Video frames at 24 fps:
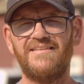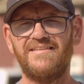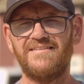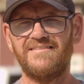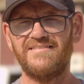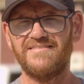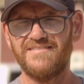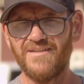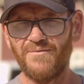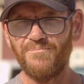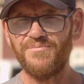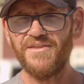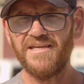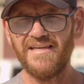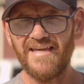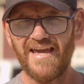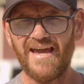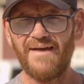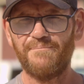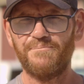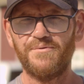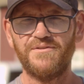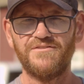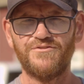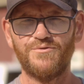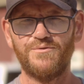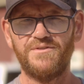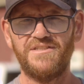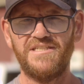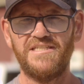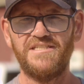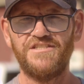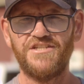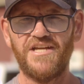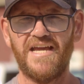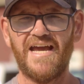something happens with
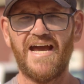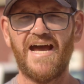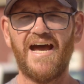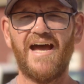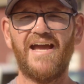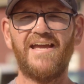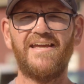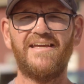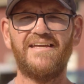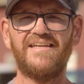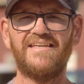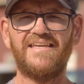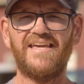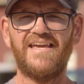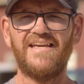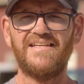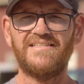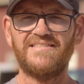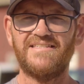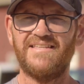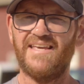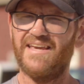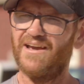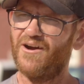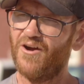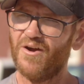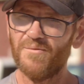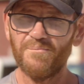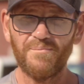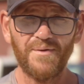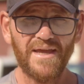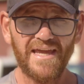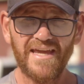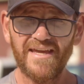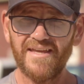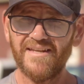DJI, in case they are
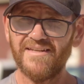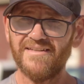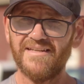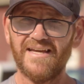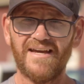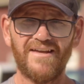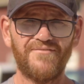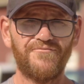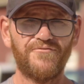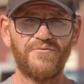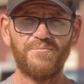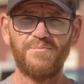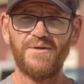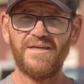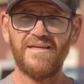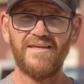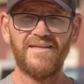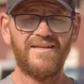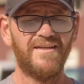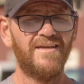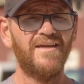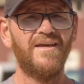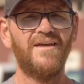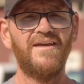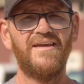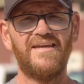banned, God forbid,